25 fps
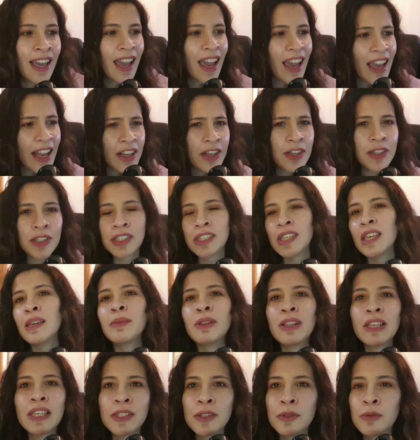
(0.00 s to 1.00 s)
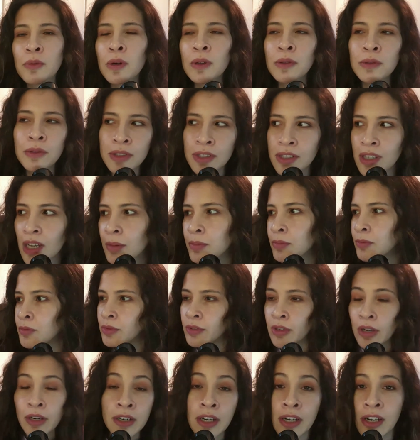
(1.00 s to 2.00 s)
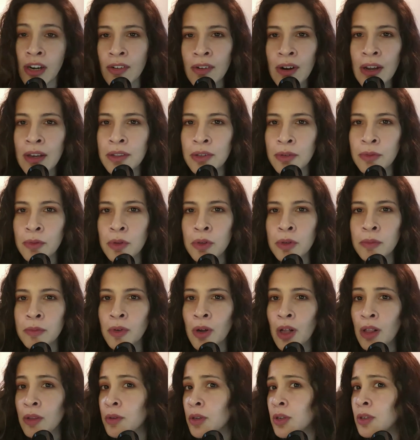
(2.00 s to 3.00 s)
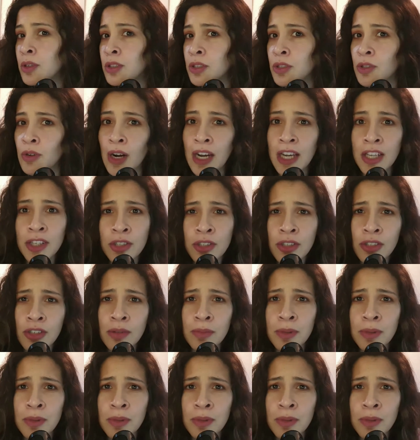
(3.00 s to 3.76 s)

and your siblings won't stop running around the room while you're trying to